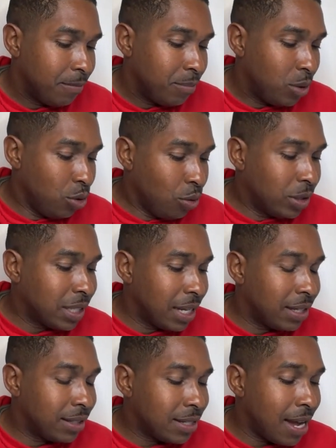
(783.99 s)
You can take
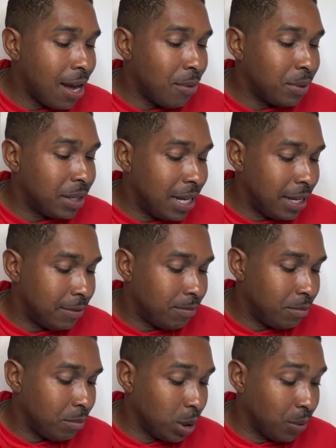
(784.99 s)
your time with that.
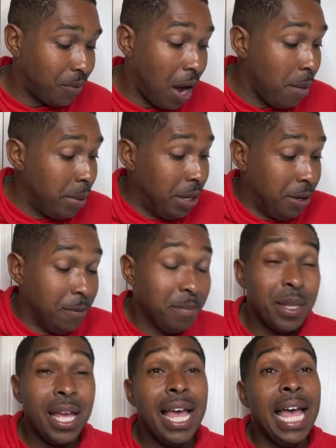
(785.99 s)
But if I'm him,
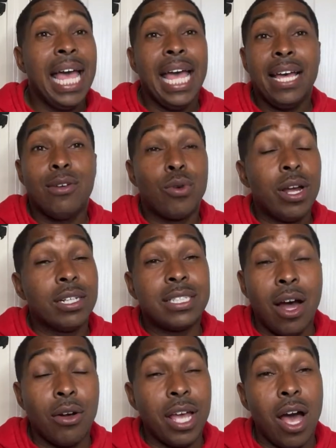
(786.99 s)
real
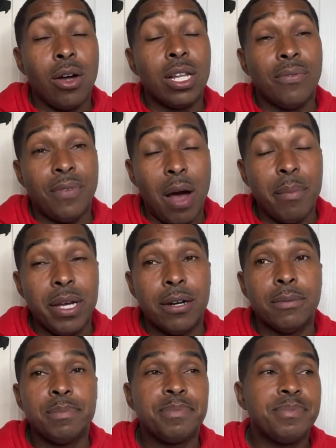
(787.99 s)
talk, y'all, if I'm him,